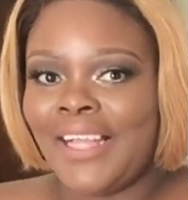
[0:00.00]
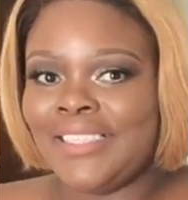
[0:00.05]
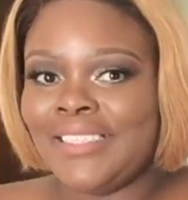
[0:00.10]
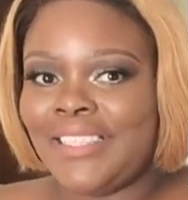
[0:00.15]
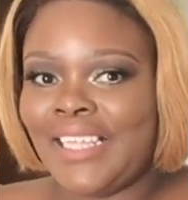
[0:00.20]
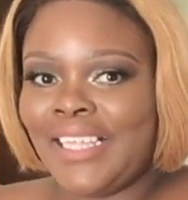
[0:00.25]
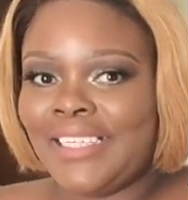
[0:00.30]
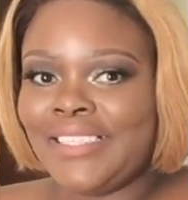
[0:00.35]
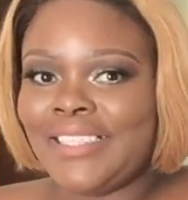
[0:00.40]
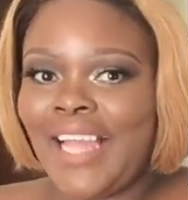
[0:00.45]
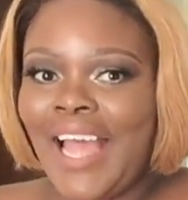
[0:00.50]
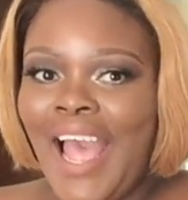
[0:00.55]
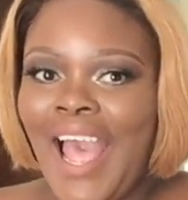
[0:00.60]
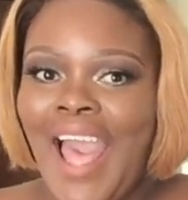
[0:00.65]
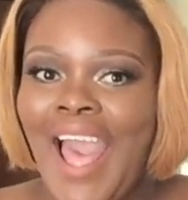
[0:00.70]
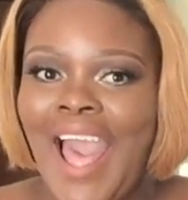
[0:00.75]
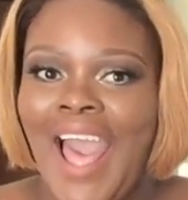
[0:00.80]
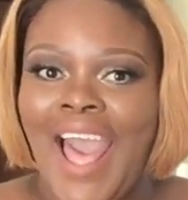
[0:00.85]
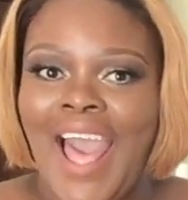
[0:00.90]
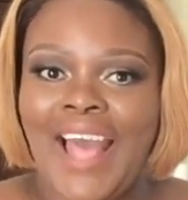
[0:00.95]
That's
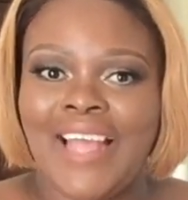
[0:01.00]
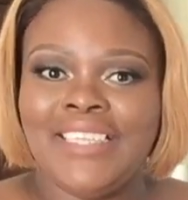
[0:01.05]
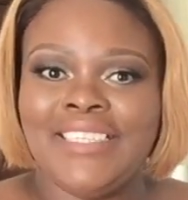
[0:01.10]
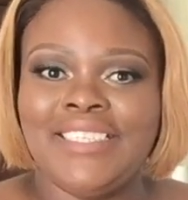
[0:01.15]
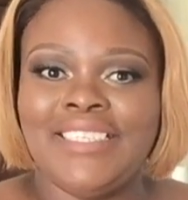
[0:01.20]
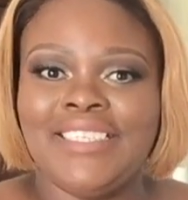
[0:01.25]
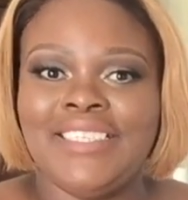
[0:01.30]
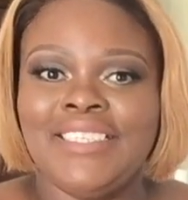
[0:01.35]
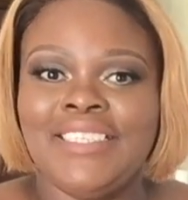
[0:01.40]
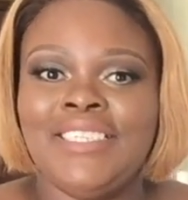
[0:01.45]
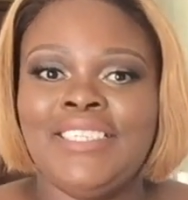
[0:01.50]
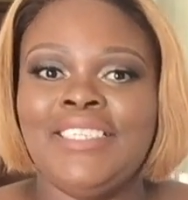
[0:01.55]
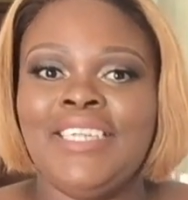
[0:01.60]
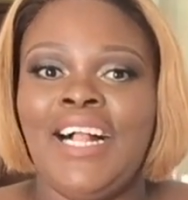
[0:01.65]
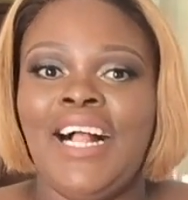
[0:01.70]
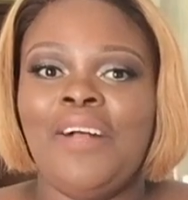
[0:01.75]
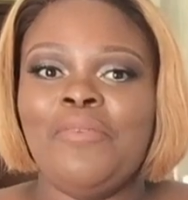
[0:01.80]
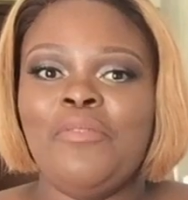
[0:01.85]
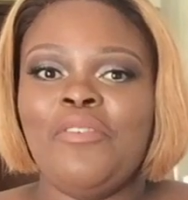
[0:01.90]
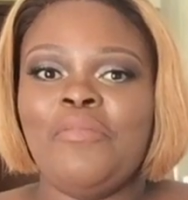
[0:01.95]
handy.
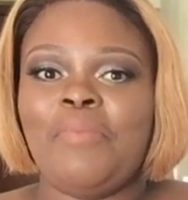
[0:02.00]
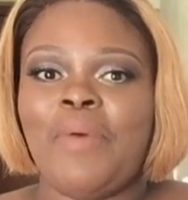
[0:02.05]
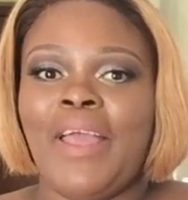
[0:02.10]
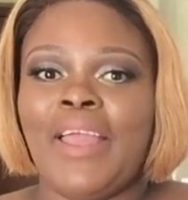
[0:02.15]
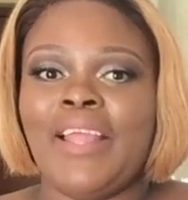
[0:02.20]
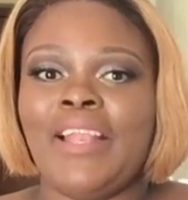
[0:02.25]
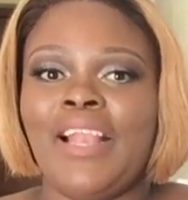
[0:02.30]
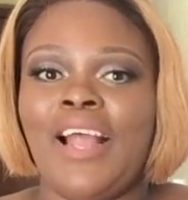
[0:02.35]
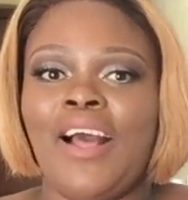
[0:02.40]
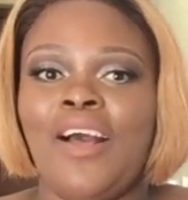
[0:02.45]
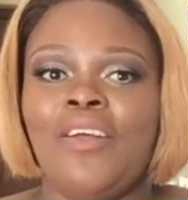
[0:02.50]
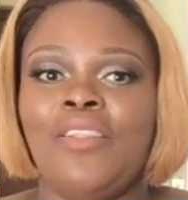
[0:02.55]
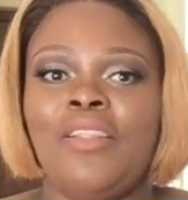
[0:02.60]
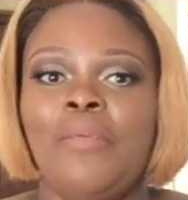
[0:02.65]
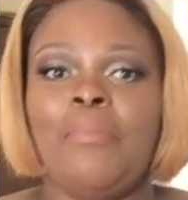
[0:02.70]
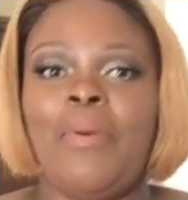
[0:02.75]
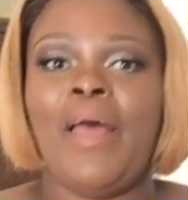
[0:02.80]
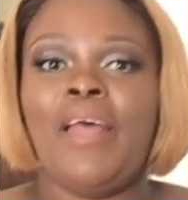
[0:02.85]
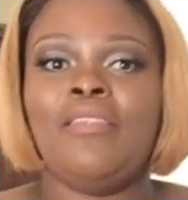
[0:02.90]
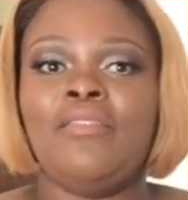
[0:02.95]
I move back now.
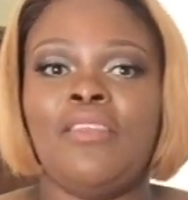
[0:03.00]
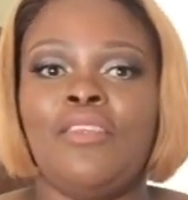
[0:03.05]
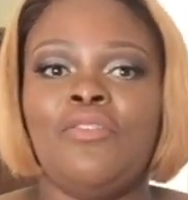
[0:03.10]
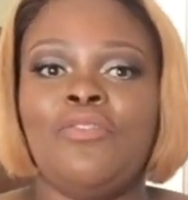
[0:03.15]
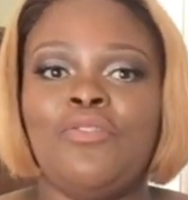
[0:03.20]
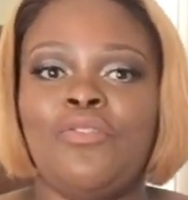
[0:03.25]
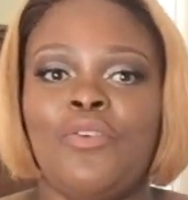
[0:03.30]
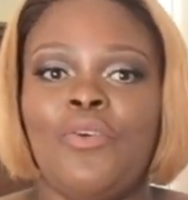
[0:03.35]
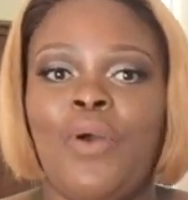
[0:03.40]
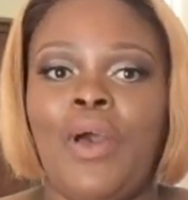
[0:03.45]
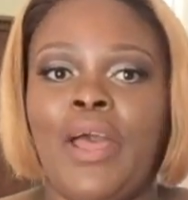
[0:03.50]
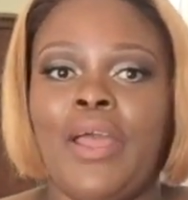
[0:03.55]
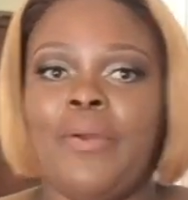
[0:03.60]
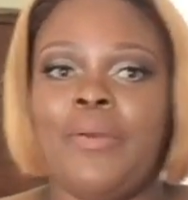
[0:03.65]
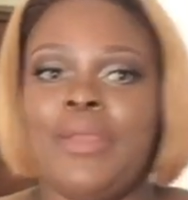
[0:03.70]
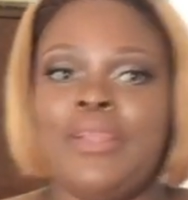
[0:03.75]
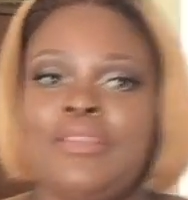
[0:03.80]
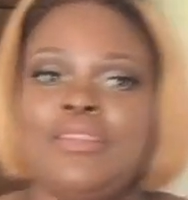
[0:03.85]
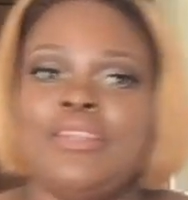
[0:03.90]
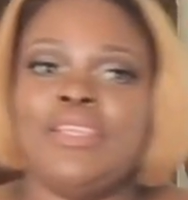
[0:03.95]
The pants are so high
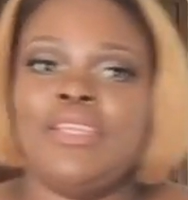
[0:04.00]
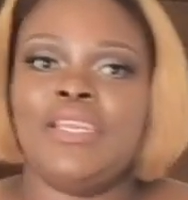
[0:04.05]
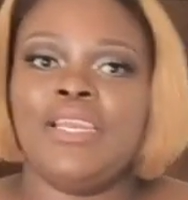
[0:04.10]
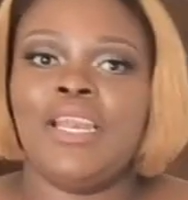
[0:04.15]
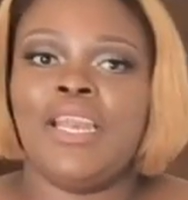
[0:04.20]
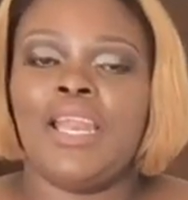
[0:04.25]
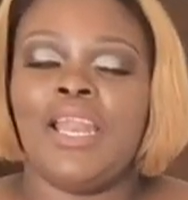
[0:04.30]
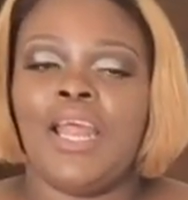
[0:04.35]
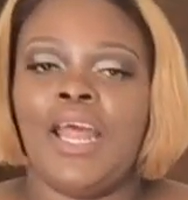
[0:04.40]
waisted.